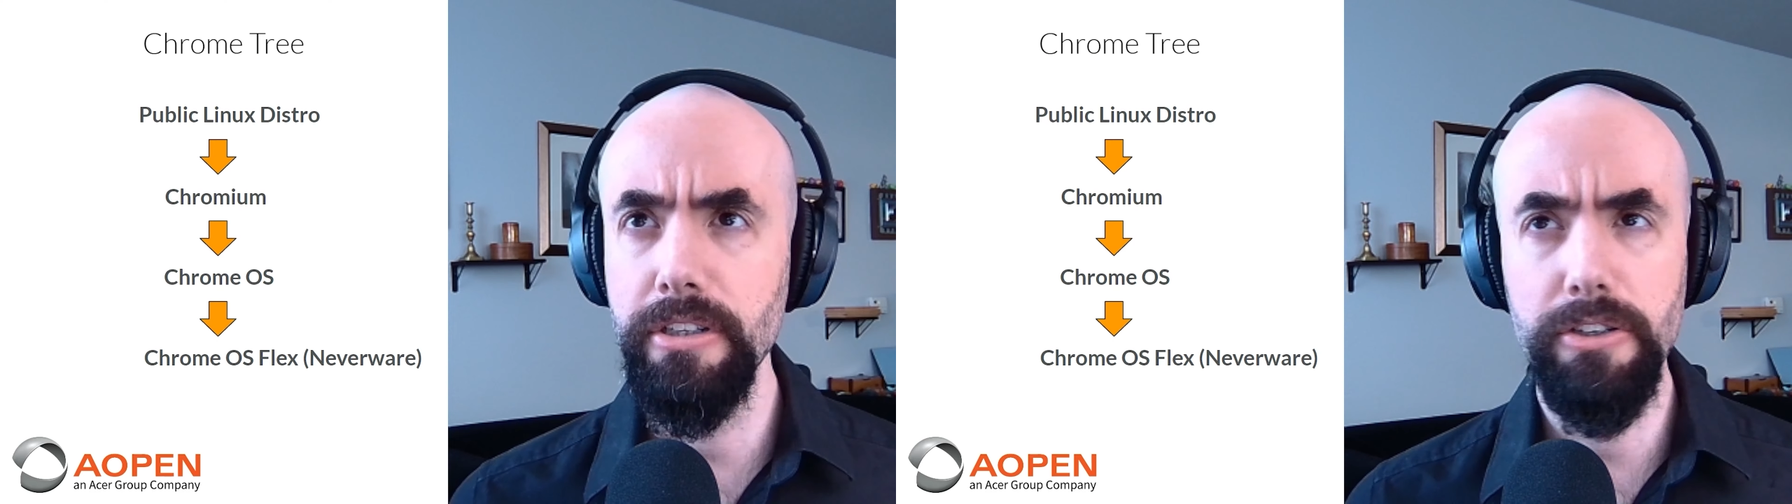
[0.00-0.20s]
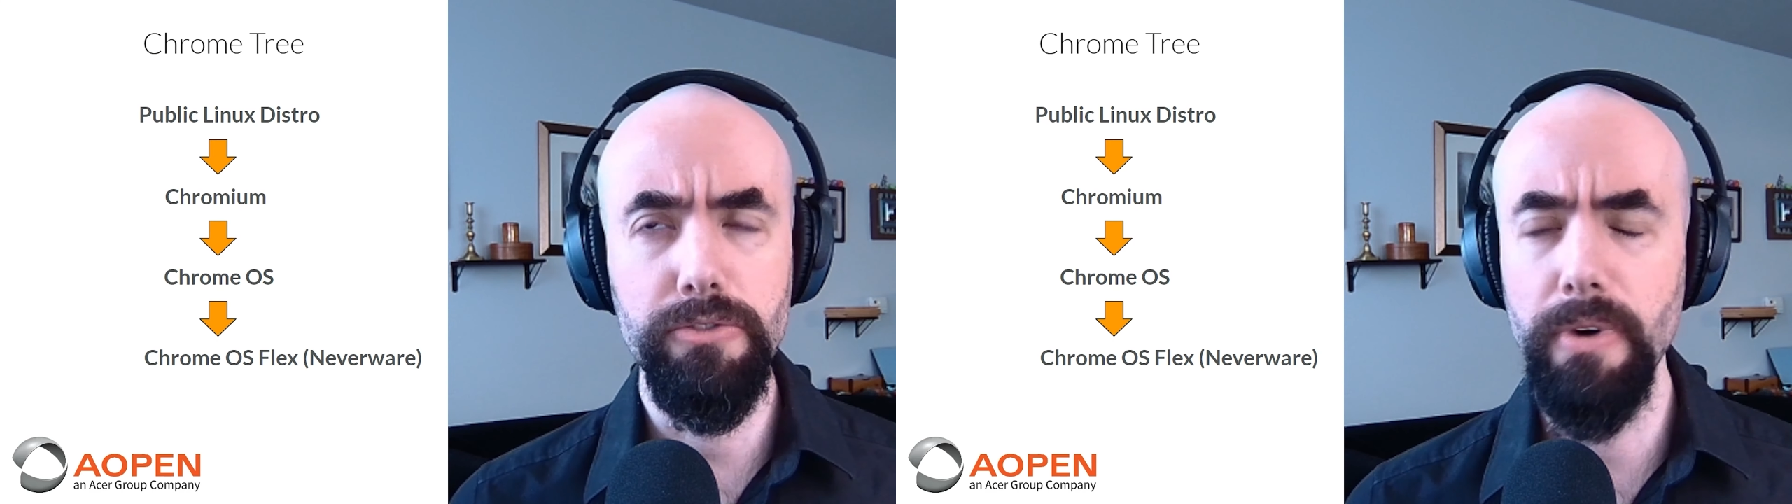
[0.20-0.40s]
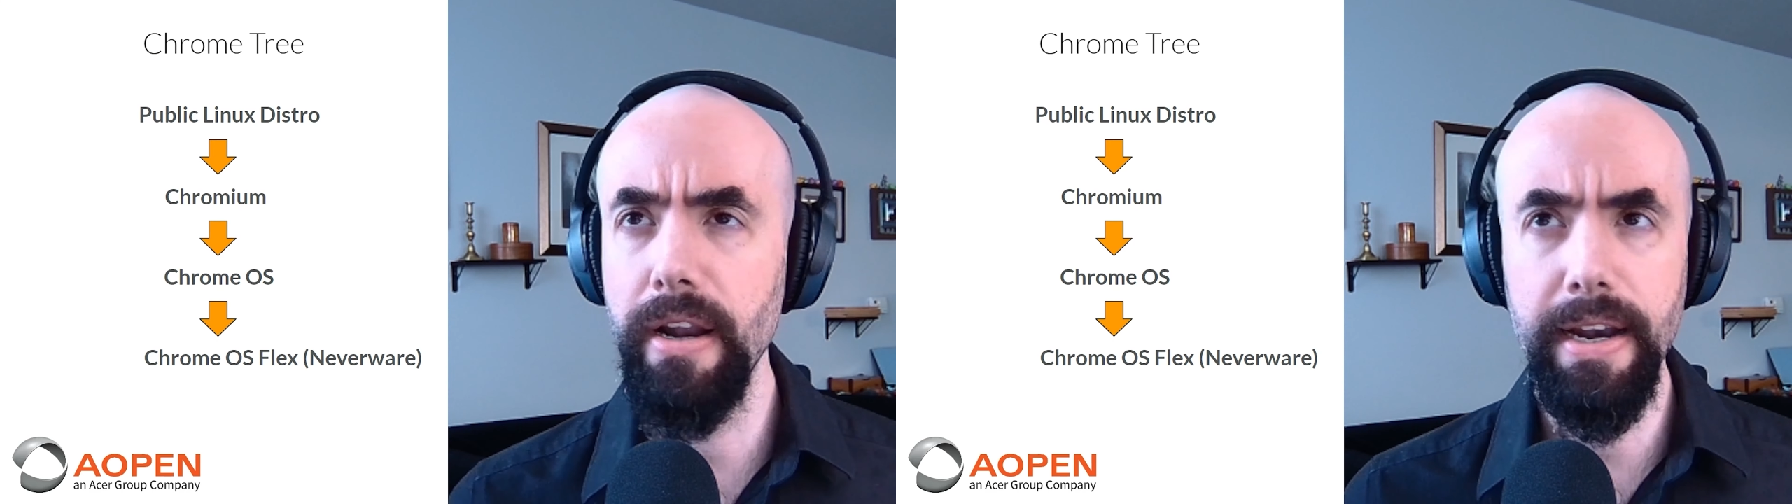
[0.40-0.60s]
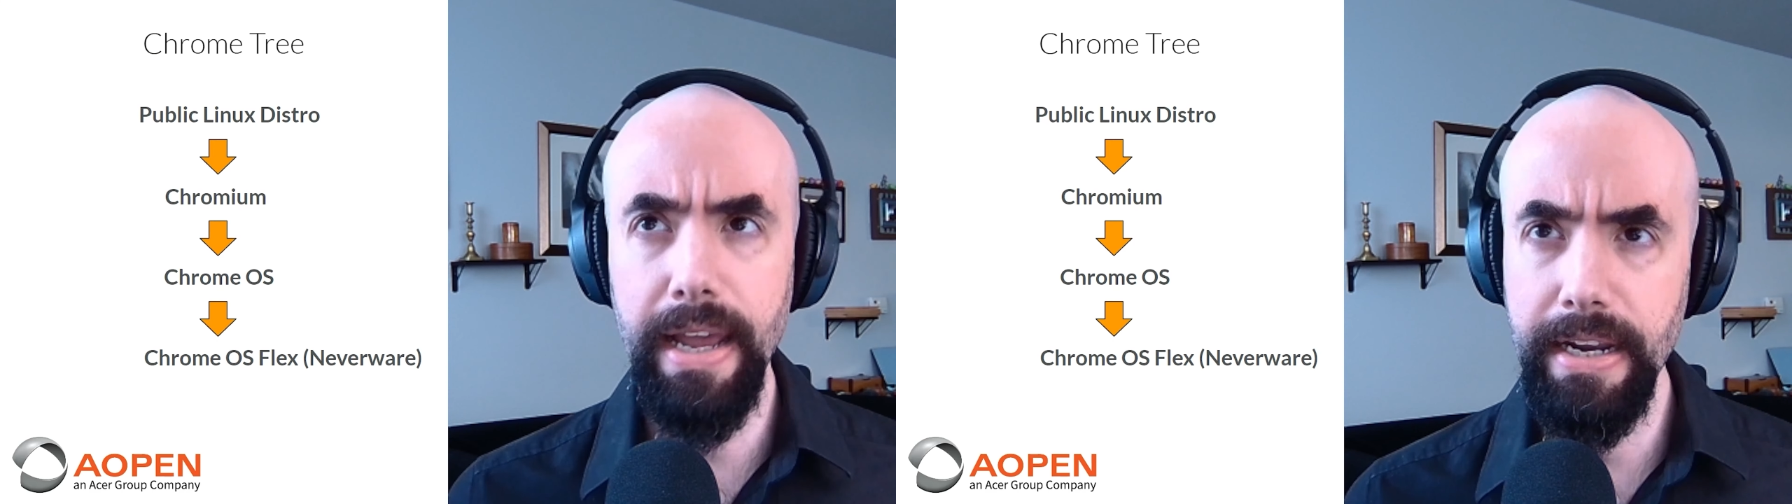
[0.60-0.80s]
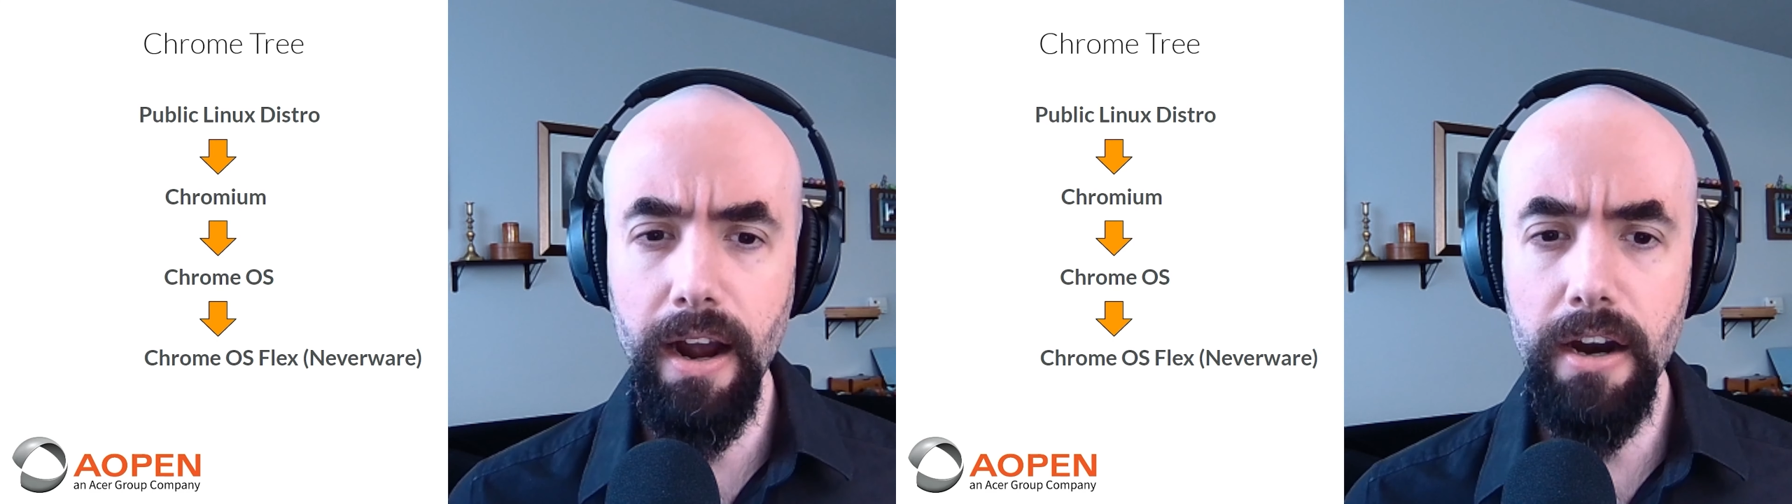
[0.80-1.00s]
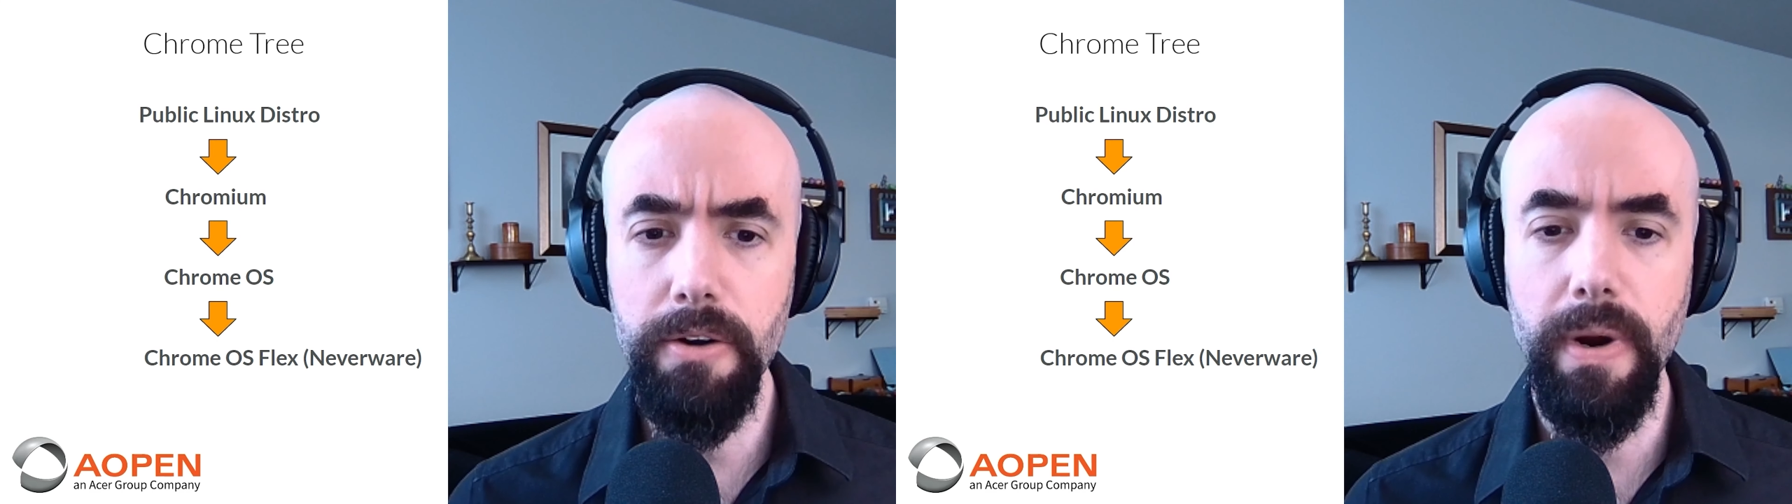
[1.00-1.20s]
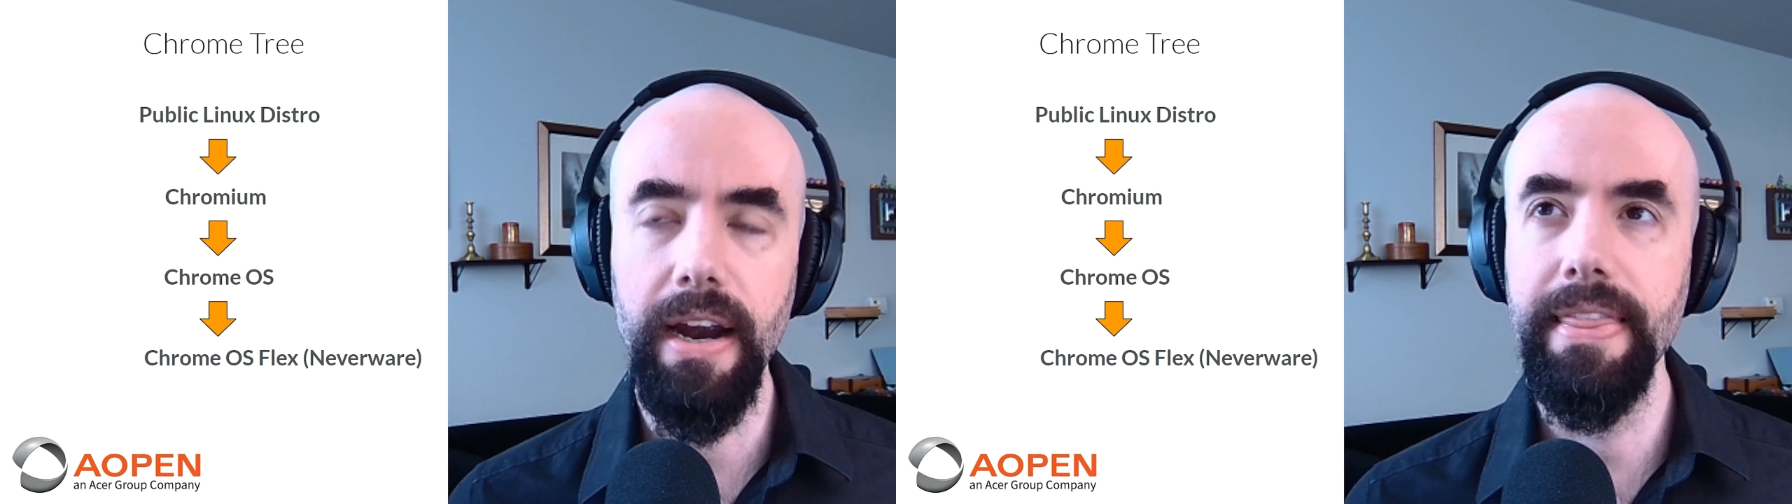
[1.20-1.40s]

to just run on any hardware?